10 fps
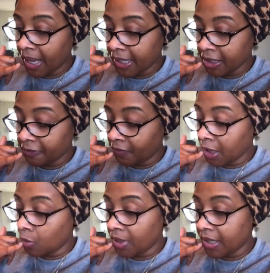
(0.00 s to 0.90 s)
making this
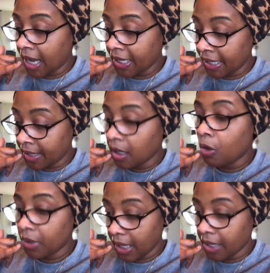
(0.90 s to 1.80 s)
film with
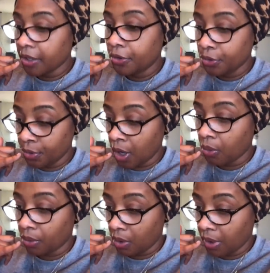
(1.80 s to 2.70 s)
Diana, okay? You know